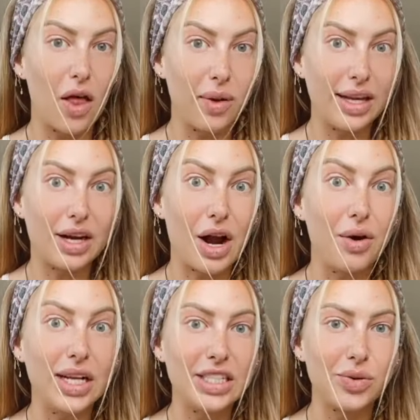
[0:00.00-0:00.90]
following your
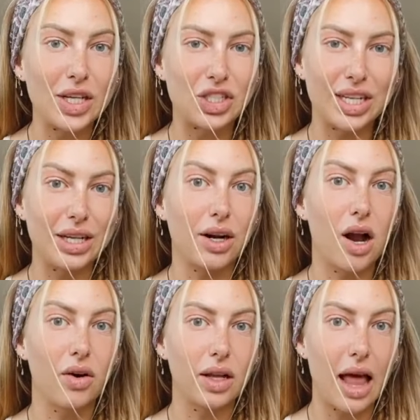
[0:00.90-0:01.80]
own intuition and
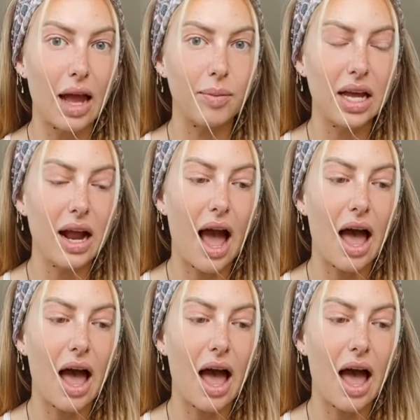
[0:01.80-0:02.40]
your own alignment.